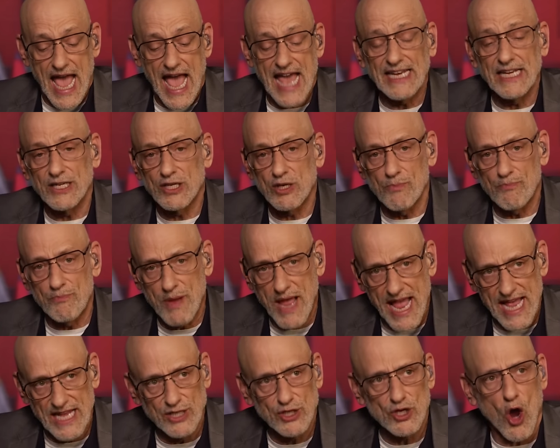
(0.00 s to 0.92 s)
and it
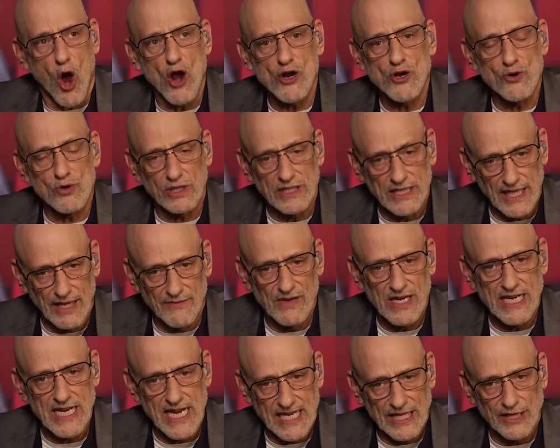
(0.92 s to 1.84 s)
depends on your
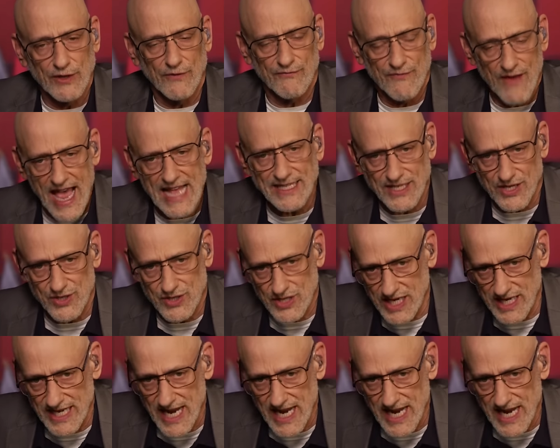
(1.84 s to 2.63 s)
living in the fantasy.